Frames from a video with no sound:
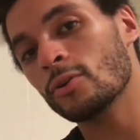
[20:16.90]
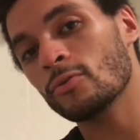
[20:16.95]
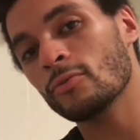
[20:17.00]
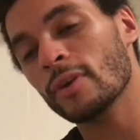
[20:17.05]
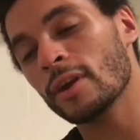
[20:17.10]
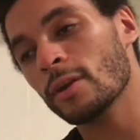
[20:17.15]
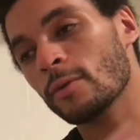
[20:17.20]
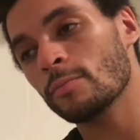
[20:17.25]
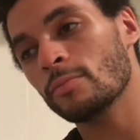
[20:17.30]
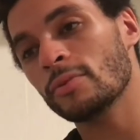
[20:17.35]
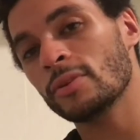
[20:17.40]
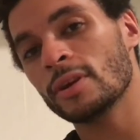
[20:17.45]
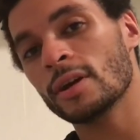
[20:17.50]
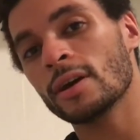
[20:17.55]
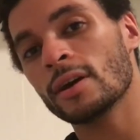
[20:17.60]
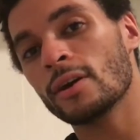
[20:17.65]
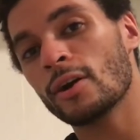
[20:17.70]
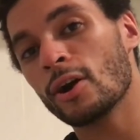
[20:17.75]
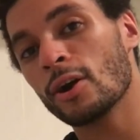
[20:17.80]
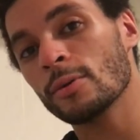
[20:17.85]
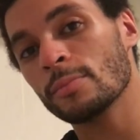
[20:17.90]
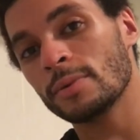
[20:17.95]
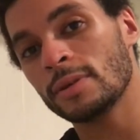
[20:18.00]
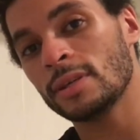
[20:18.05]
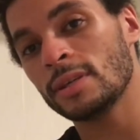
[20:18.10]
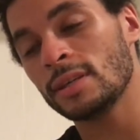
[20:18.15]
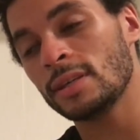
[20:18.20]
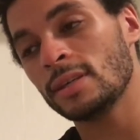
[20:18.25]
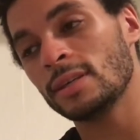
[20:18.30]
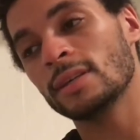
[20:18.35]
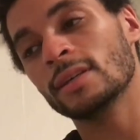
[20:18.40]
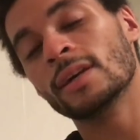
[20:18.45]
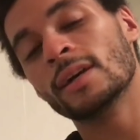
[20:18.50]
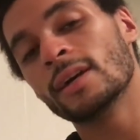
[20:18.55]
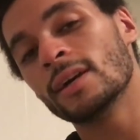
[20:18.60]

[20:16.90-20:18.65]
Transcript: Rare Breed RBE